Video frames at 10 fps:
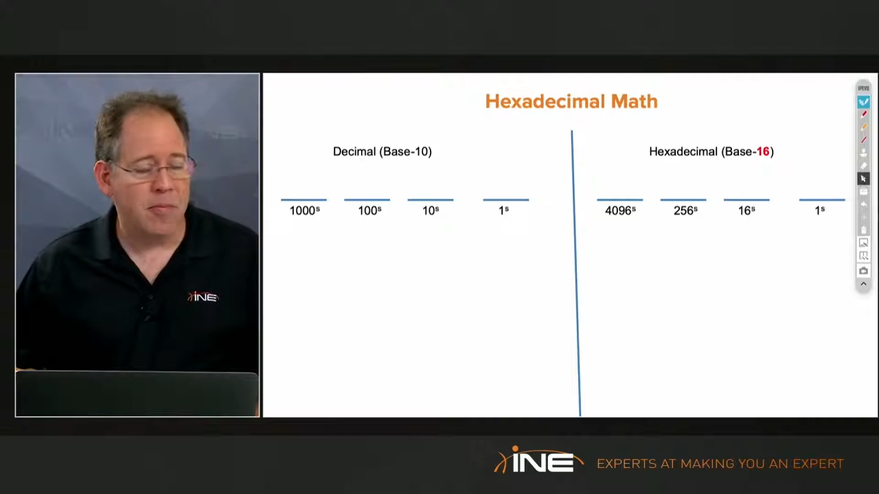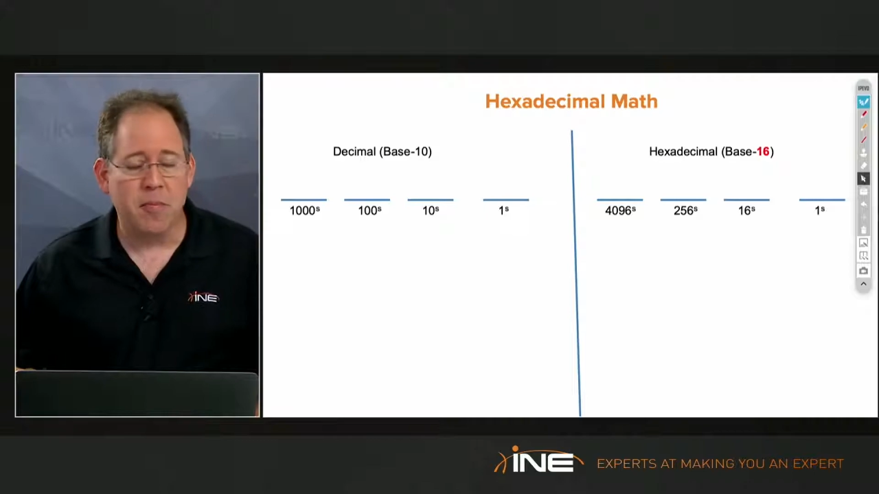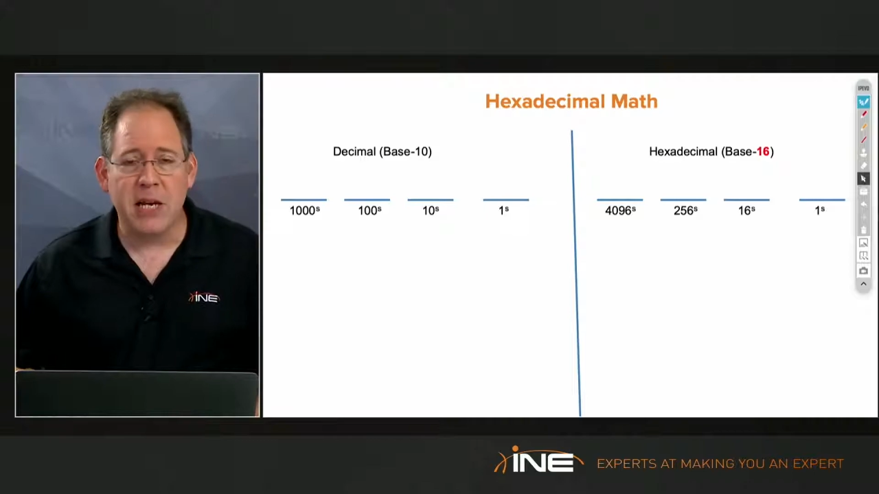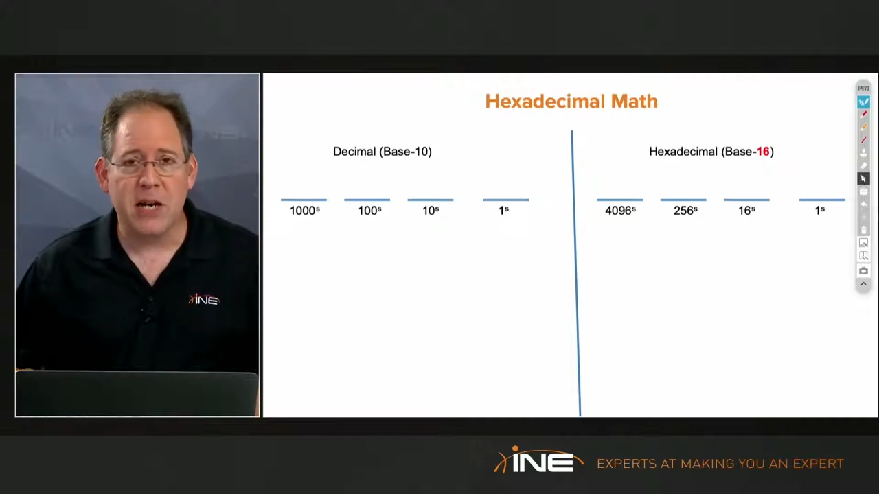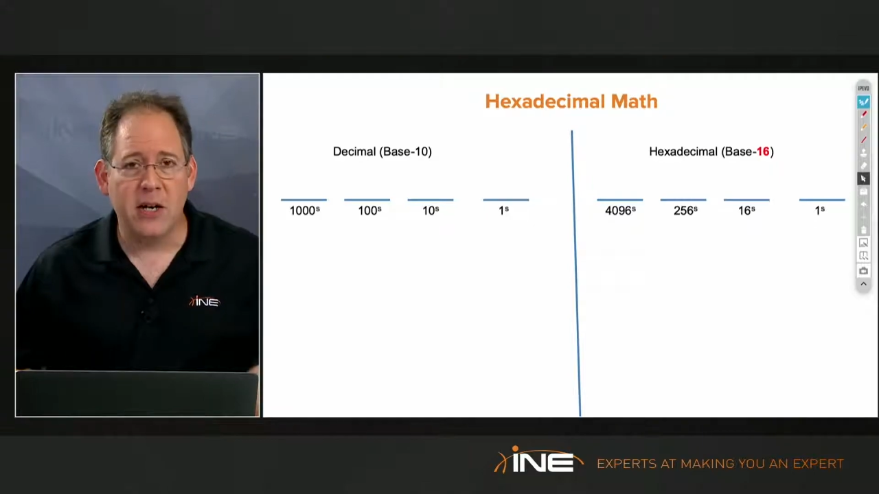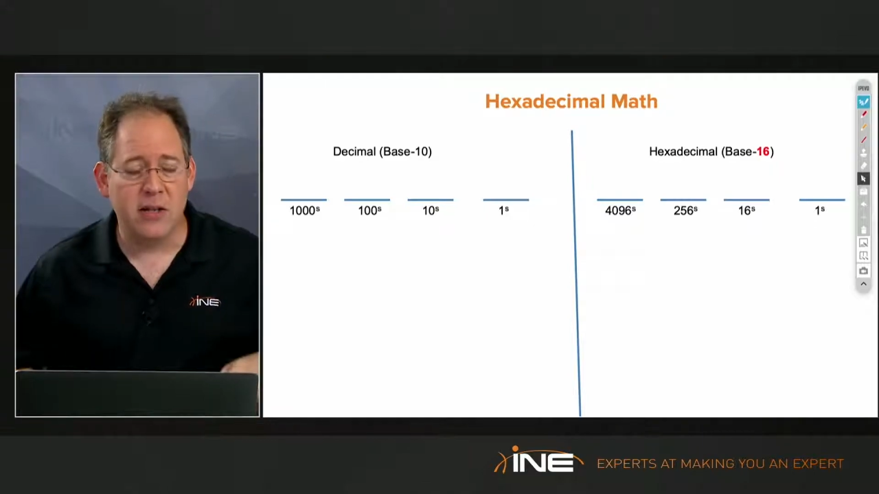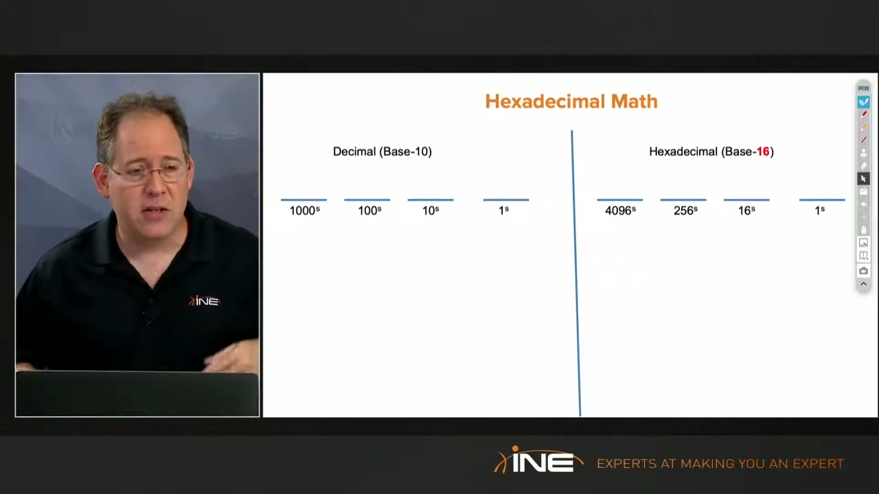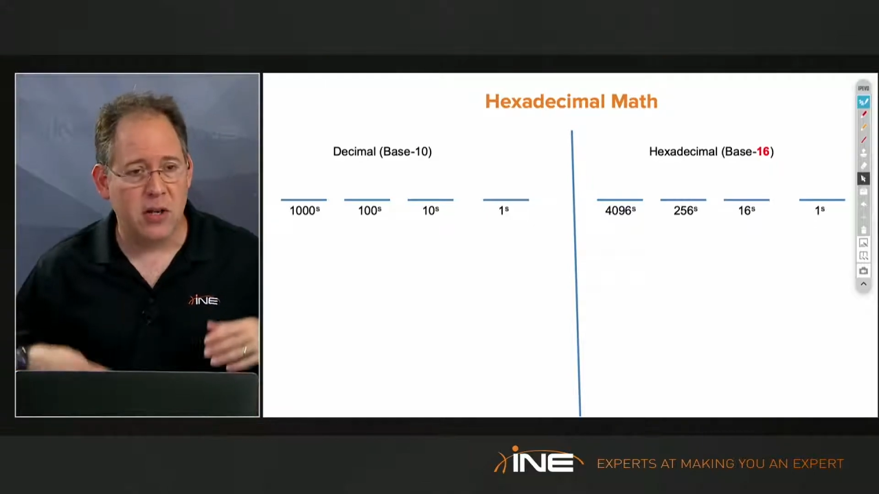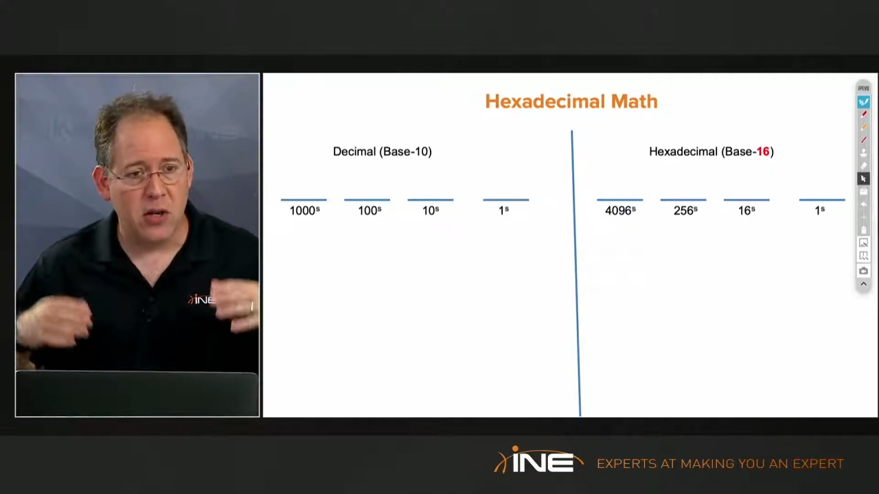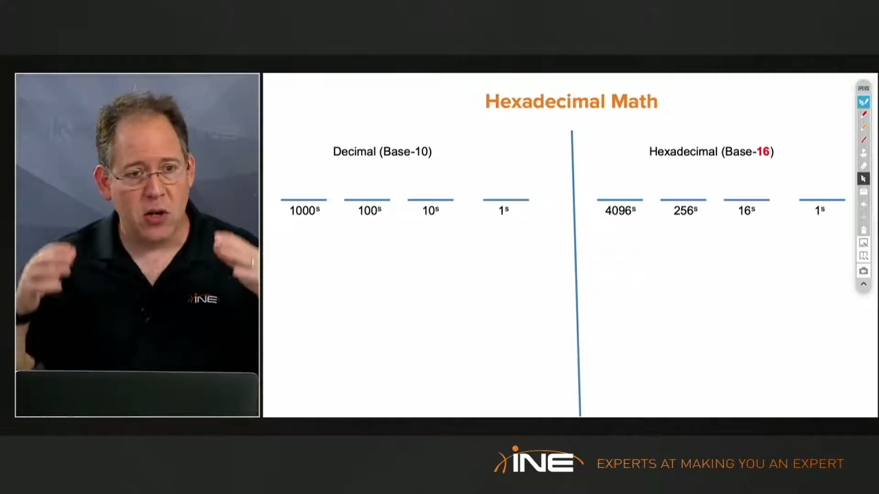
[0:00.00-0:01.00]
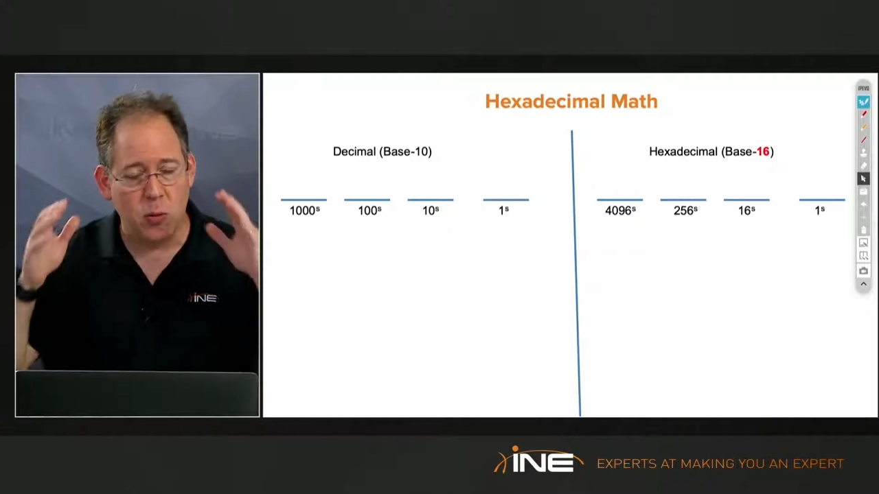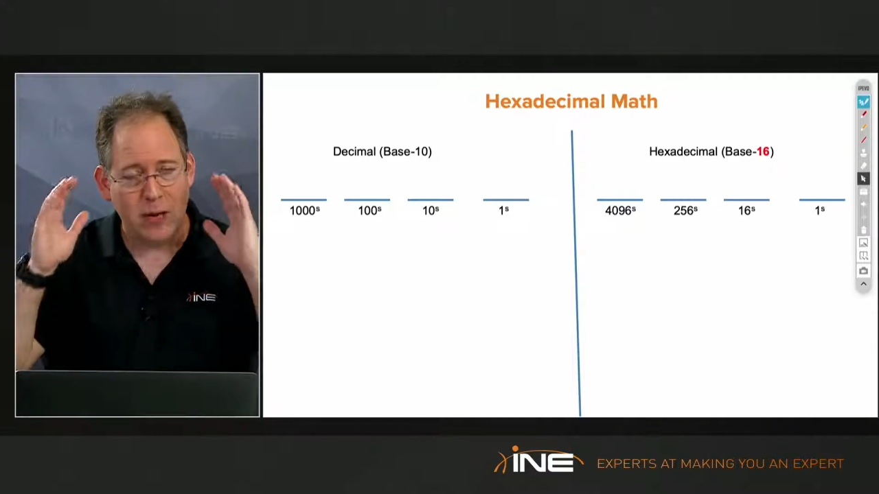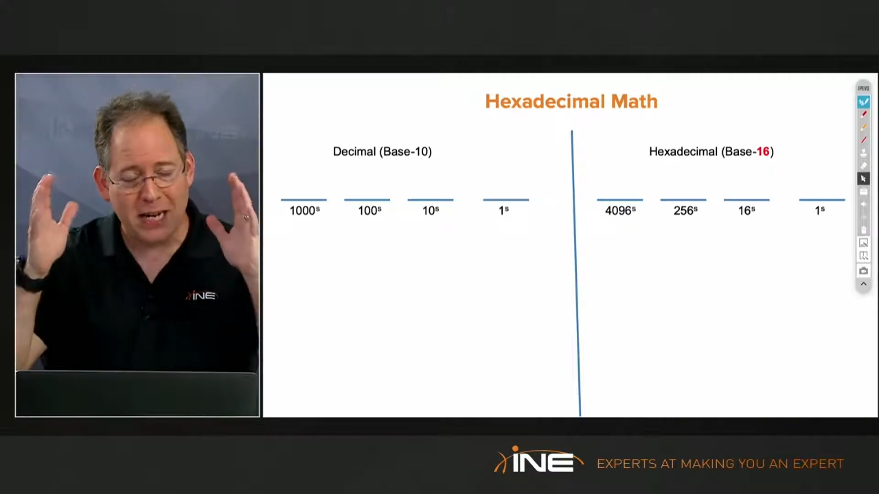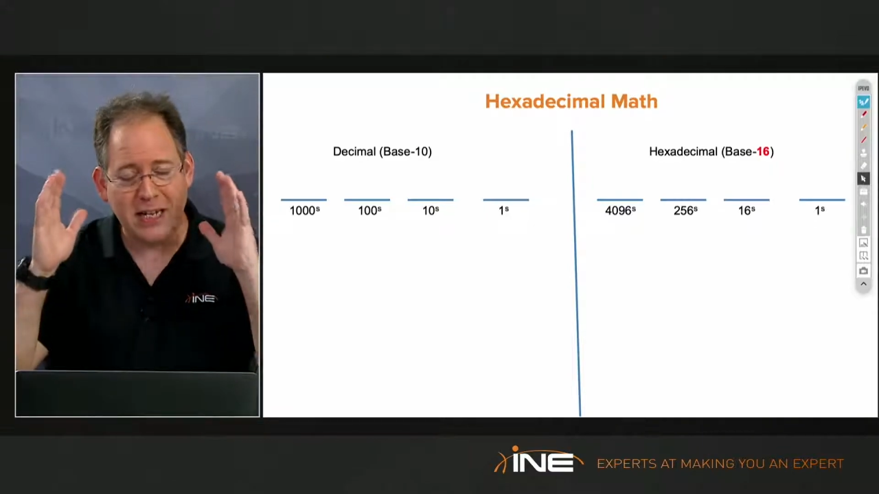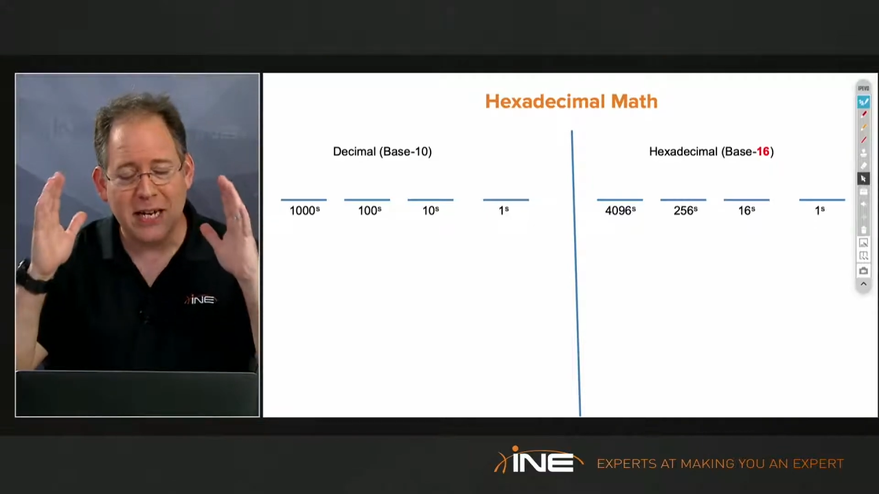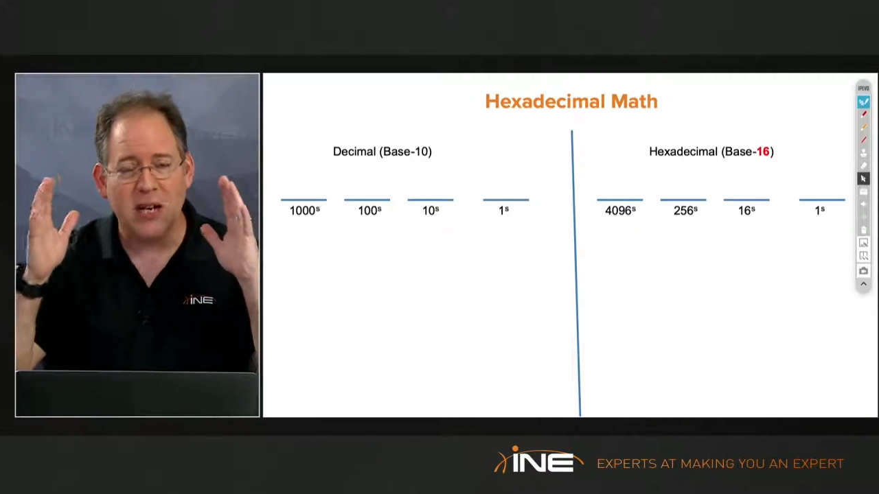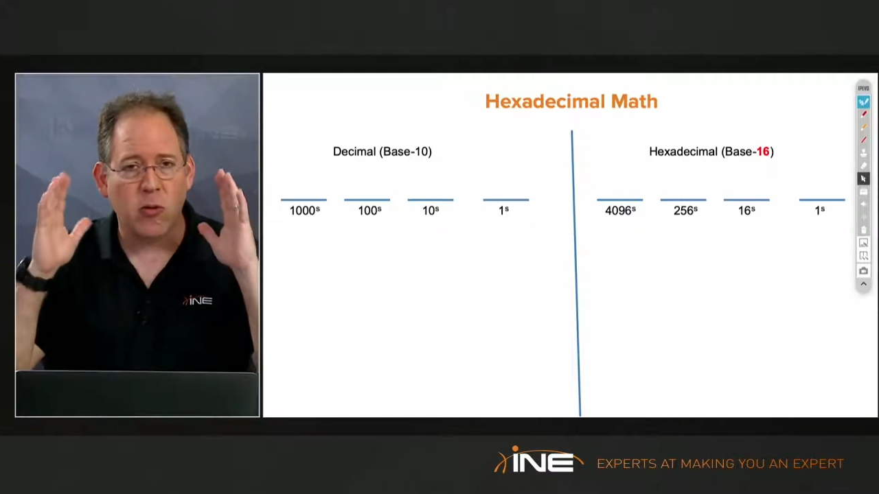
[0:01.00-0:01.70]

because we can take a